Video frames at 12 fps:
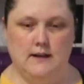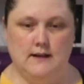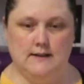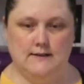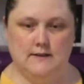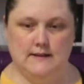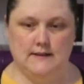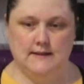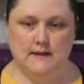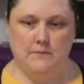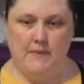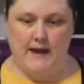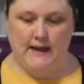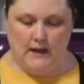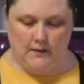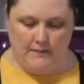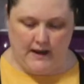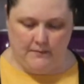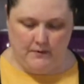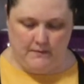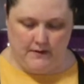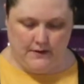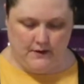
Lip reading: So this is the baking paper method.